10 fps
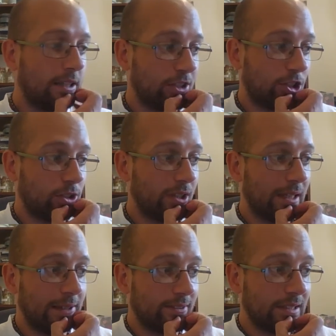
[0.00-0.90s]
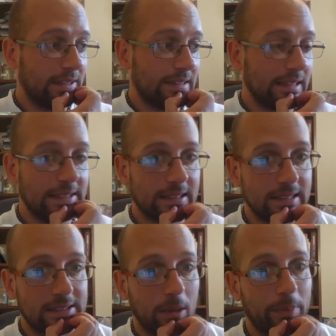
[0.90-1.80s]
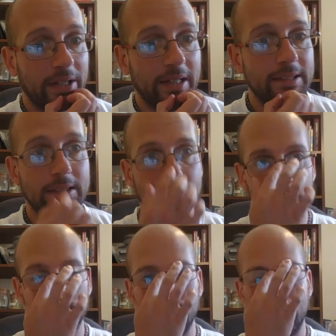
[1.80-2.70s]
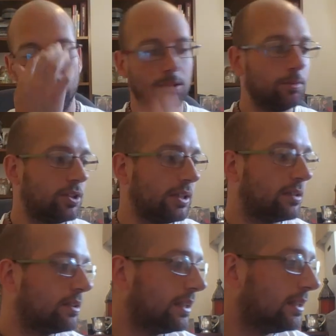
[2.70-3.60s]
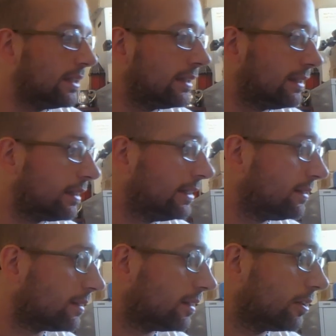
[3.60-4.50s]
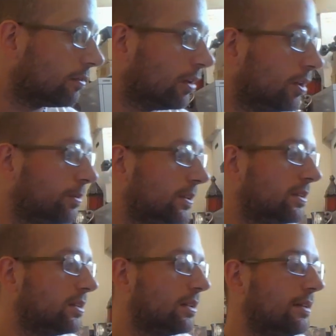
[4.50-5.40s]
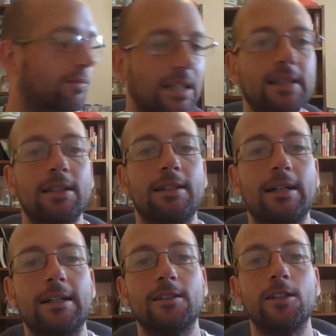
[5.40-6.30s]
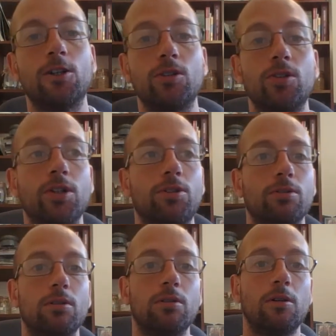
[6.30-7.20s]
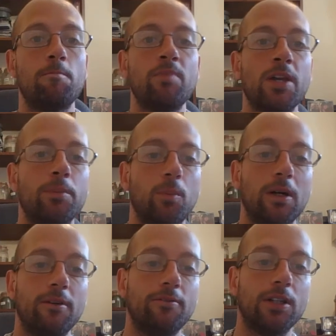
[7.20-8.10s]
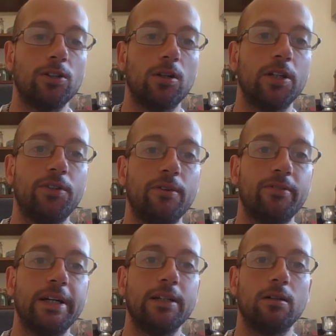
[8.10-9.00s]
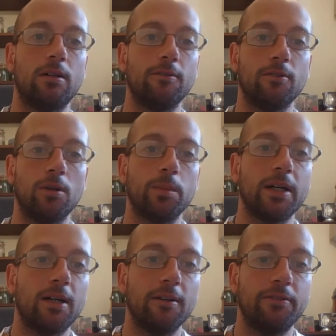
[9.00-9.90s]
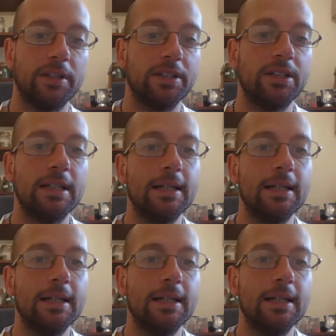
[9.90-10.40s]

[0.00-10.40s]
shortly after Jesus appeared in Jerusalem, 60 years later, the Romans invaded and they conquered Jerusalem with the knowledge that they got from Carthage